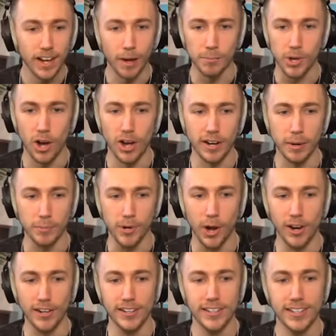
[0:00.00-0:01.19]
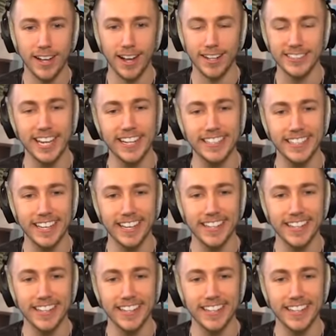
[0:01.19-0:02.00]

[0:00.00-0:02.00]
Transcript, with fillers: I'm gone, I'm gone. I'll take it.